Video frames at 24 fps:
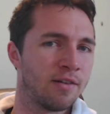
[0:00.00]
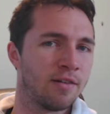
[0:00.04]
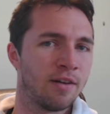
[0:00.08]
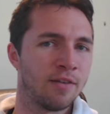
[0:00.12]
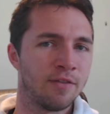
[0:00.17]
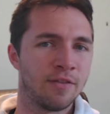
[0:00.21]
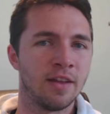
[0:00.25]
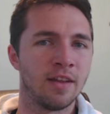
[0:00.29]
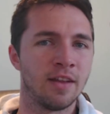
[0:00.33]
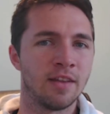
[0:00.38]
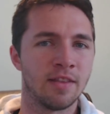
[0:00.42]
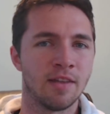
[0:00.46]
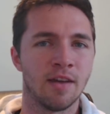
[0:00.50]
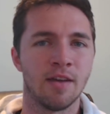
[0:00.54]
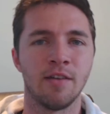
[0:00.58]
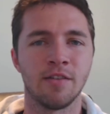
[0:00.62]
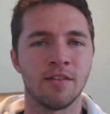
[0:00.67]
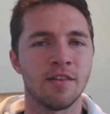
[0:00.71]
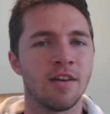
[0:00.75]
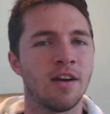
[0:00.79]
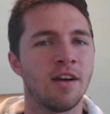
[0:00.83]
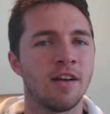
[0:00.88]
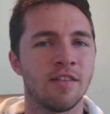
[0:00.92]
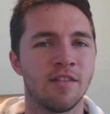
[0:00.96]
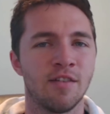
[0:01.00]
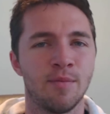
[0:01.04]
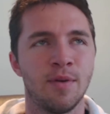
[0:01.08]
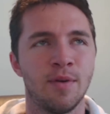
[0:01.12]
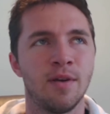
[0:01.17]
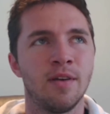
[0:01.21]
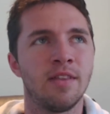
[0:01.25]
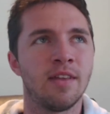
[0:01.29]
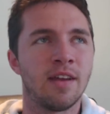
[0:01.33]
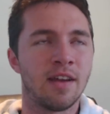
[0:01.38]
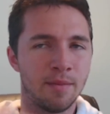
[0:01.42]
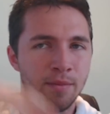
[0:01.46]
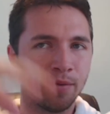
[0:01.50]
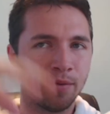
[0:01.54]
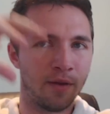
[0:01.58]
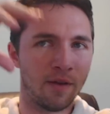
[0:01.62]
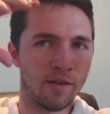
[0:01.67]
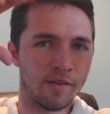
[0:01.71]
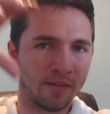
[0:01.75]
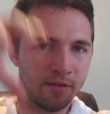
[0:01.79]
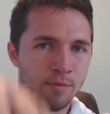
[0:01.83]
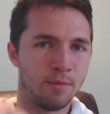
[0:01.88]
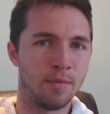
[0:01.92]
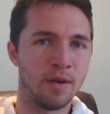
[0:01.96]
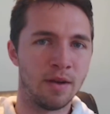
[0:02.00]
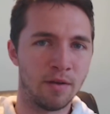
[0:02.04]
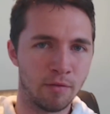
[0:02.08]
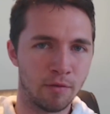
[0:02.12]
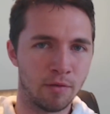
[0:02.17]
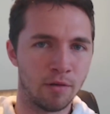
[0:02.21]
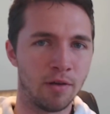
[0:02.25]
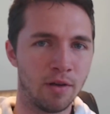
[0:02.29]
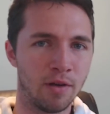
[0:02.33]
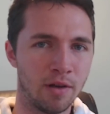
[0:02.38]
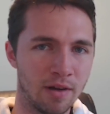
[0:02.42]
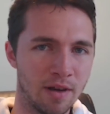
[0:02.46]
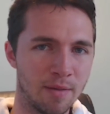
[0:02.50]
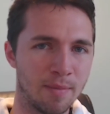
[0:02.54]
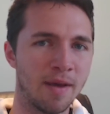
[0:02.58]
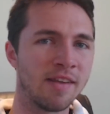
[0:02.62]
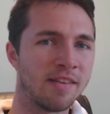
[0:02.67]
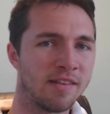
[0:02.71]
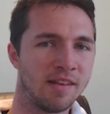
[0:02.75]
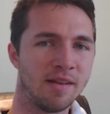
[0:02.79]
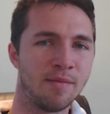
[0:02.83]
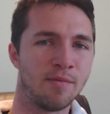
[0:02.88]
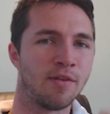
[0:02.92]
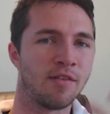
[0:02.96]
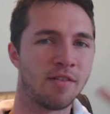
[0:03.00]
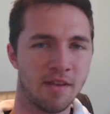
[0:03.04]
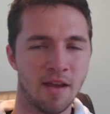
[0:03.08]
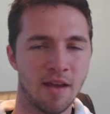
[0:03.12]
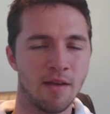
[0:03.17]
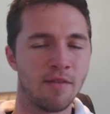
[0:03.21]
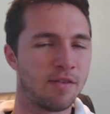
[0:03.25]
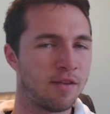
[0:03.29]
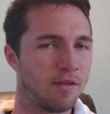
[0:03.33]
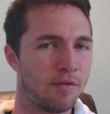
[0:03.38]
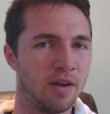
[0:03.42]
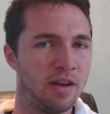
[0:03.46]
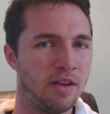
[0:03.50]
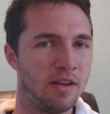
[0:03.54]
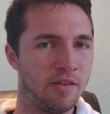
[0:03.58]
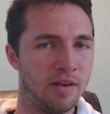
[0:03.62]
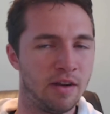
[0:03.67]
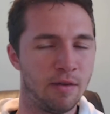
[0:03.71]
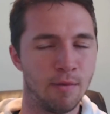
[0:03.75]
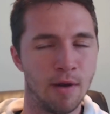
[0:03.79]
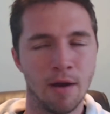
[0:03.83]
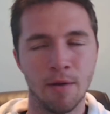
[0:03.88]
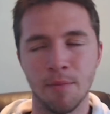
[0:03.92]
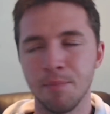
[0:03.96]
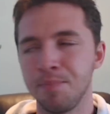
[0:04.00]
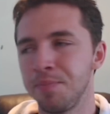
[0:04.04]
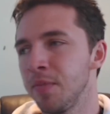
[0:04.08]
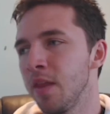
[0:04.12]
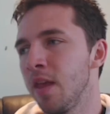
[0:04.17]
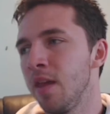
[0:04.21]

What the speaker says: or I think those guys have put their computers in mineral oil, it basically preserves it really, really well.